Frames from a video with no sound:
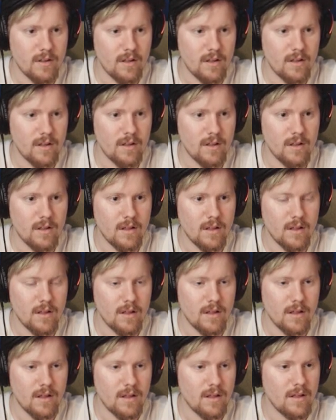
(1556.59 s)

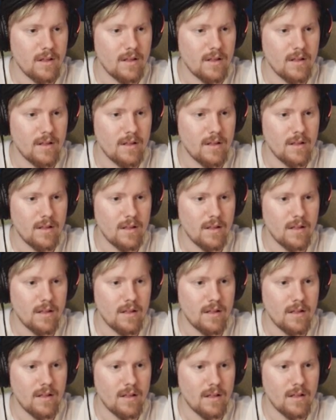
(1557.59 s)

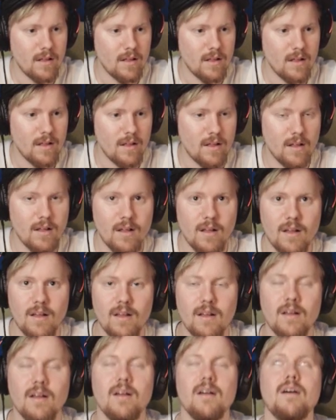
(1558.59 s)

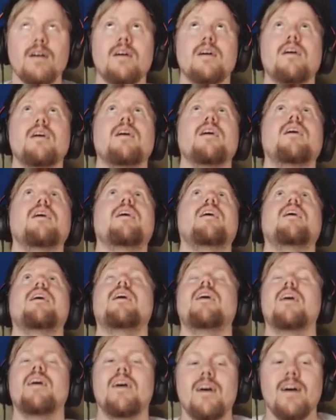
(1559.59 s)

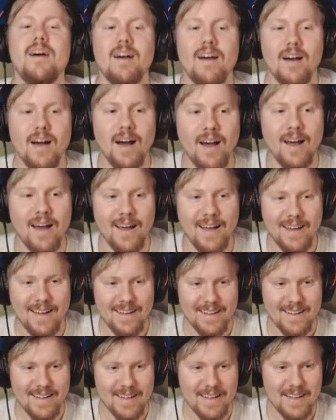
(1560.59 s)

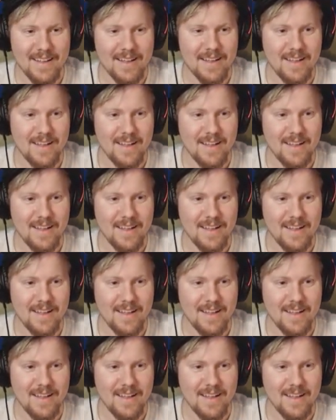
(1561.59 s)
(no one is talking)